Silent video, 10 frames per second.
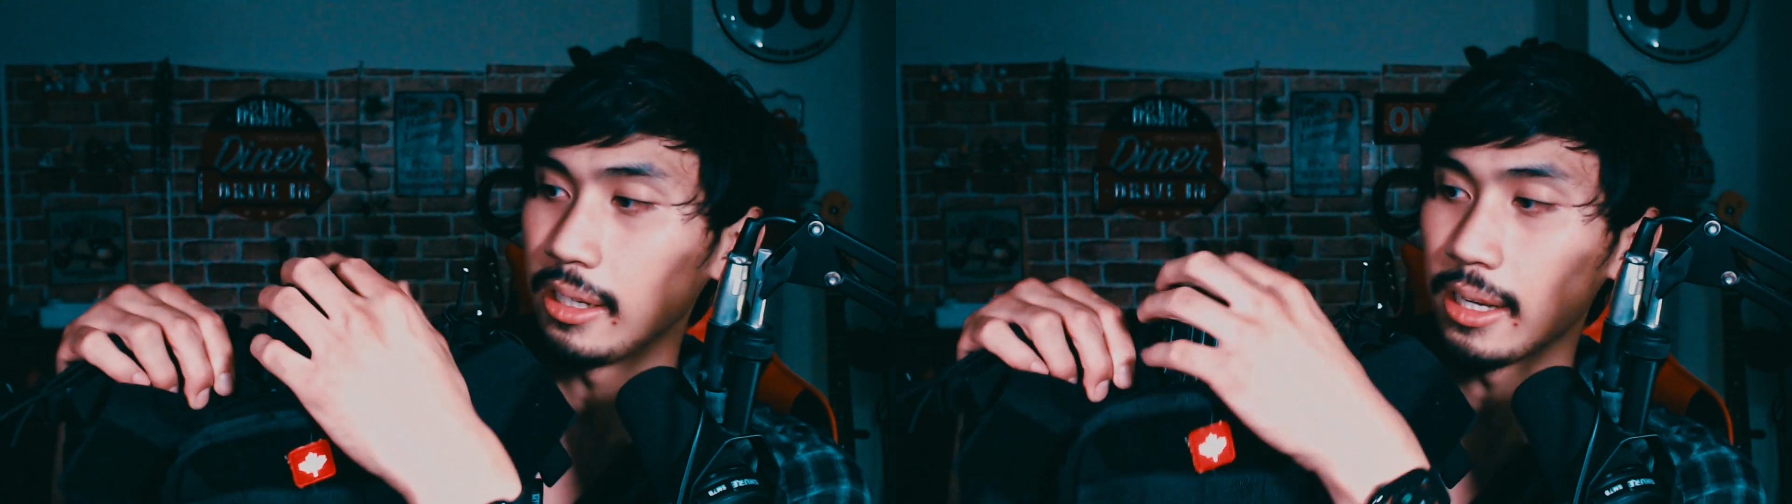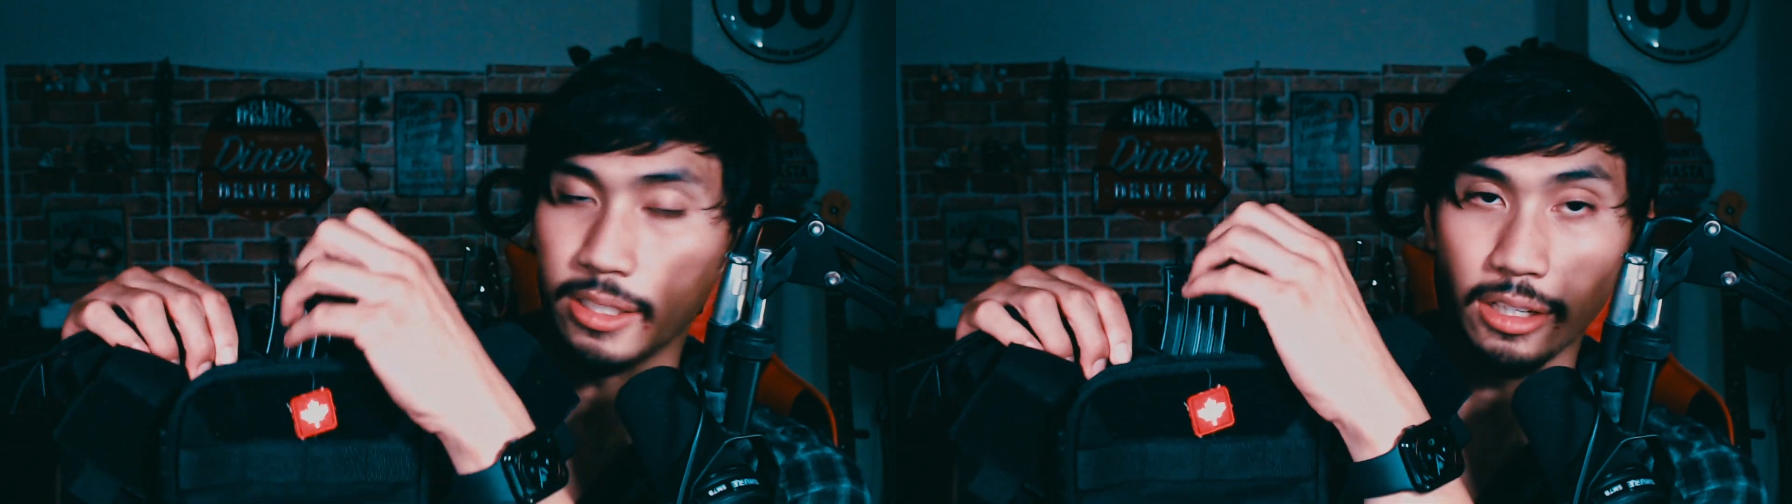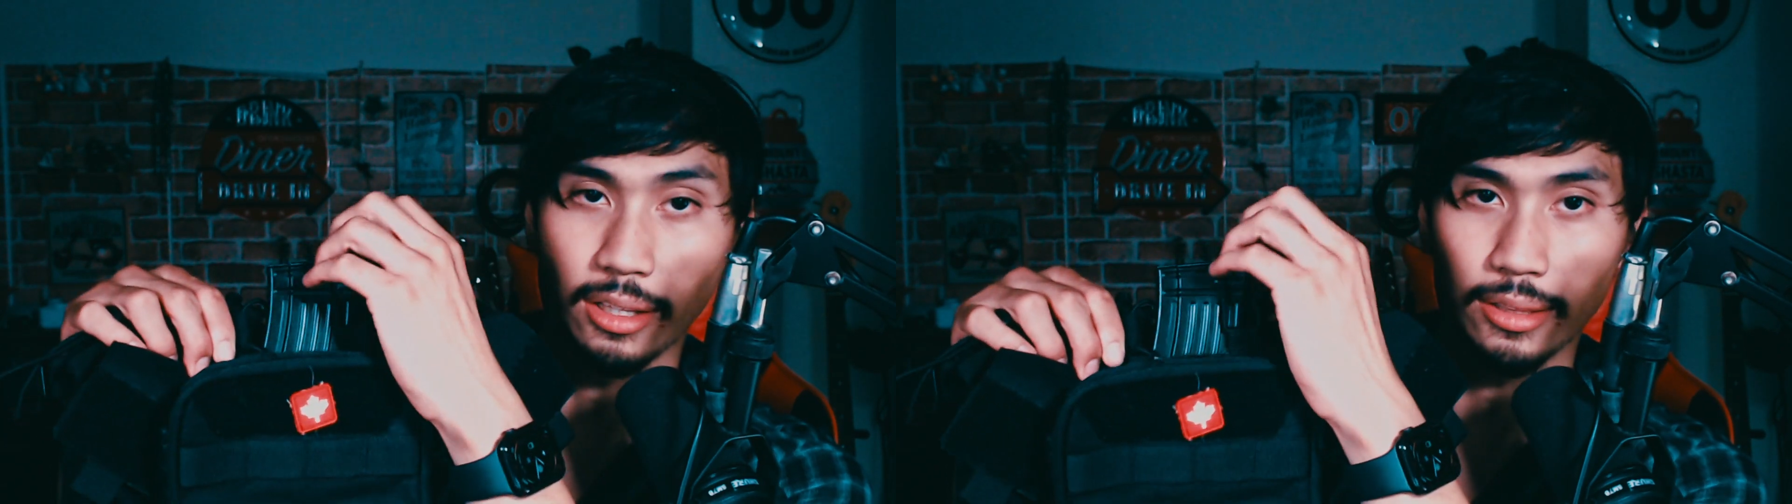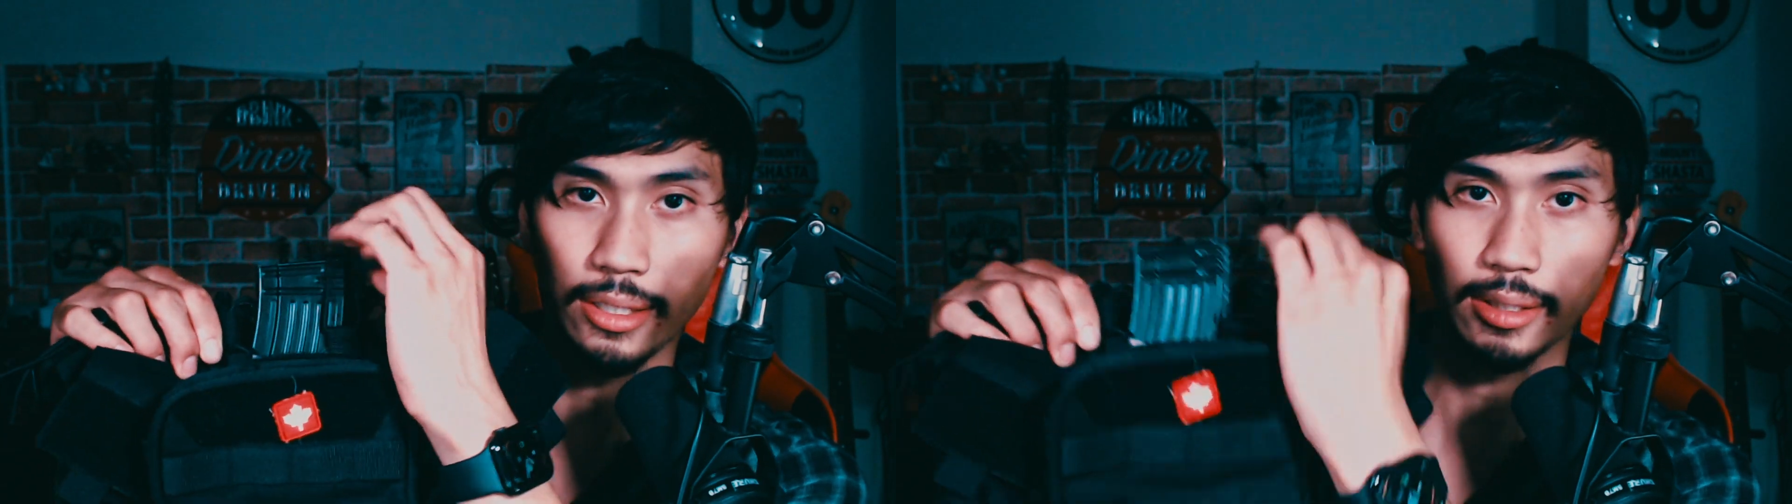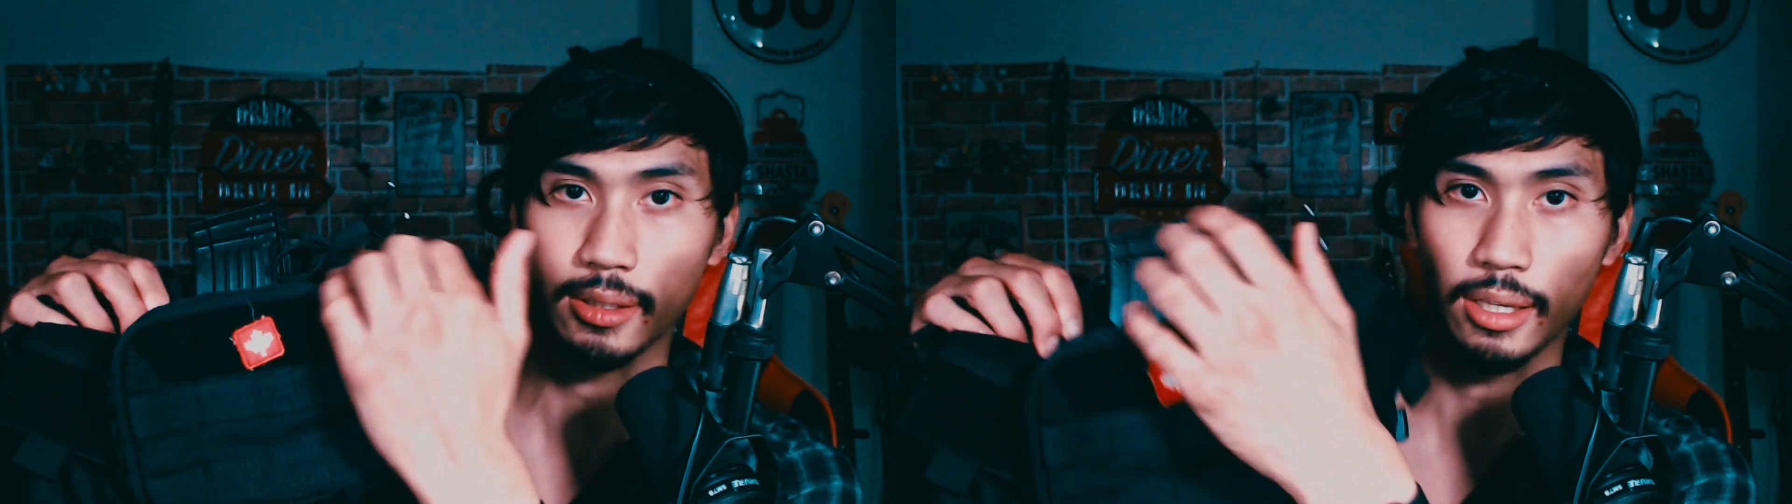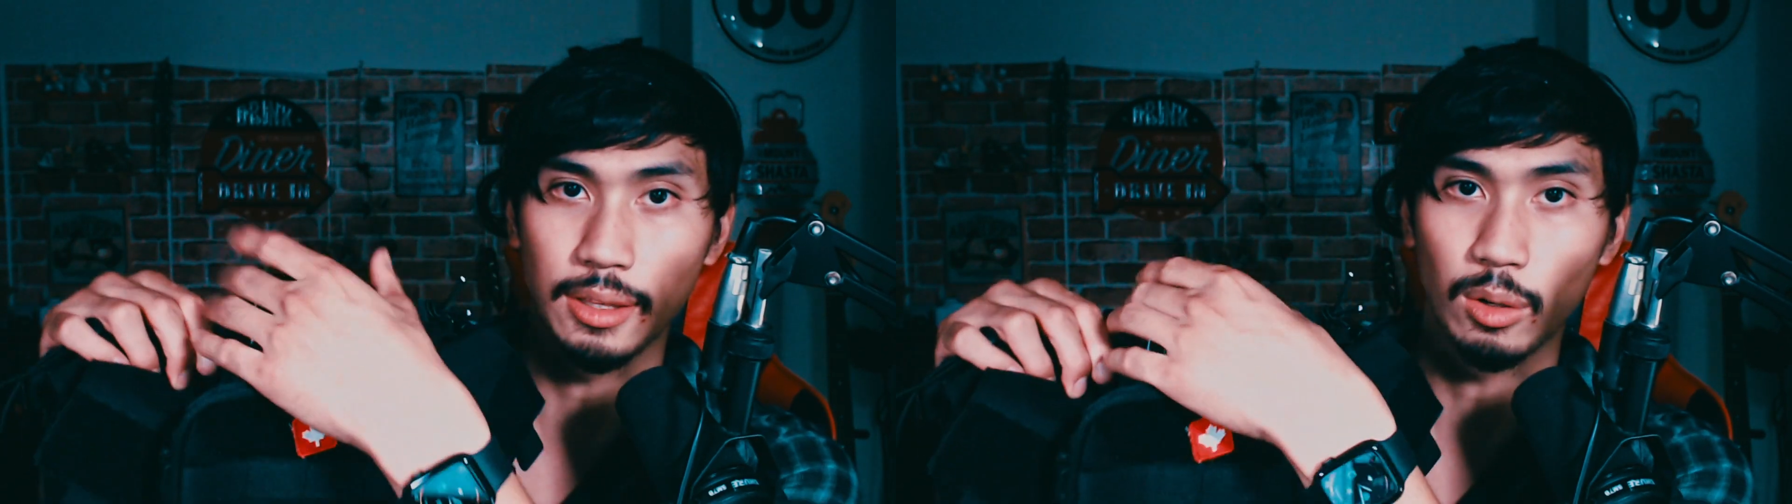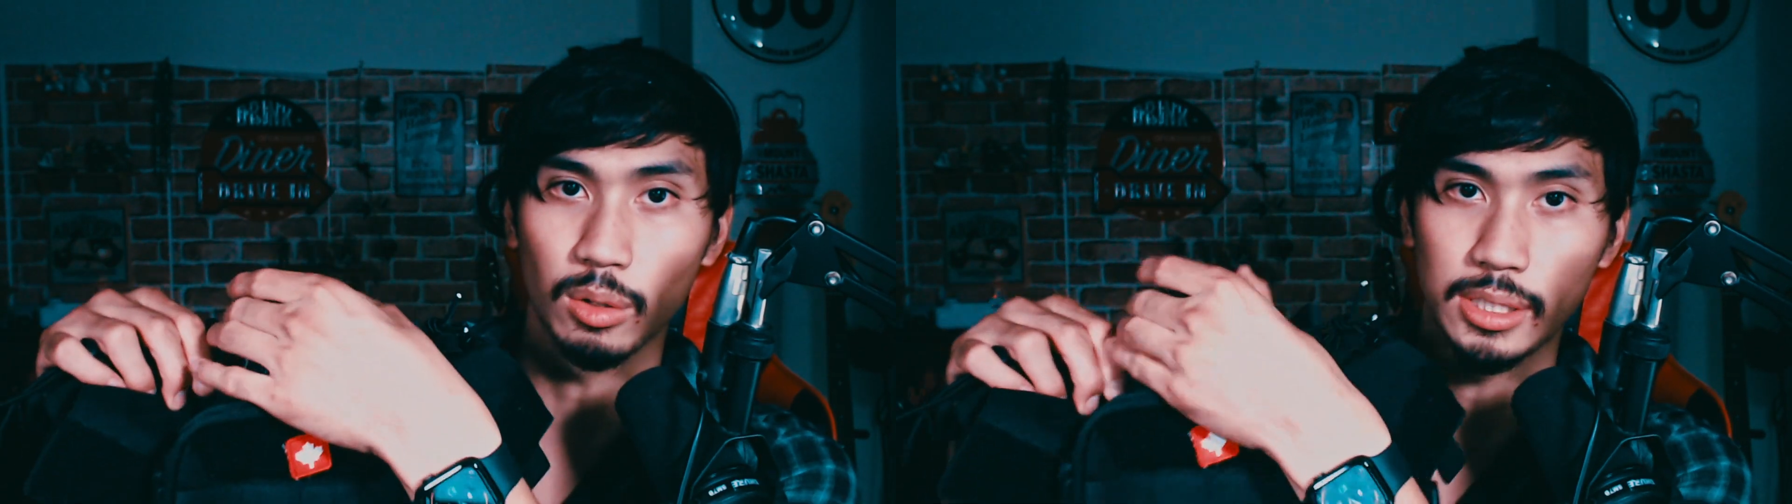nice here like this, and they hold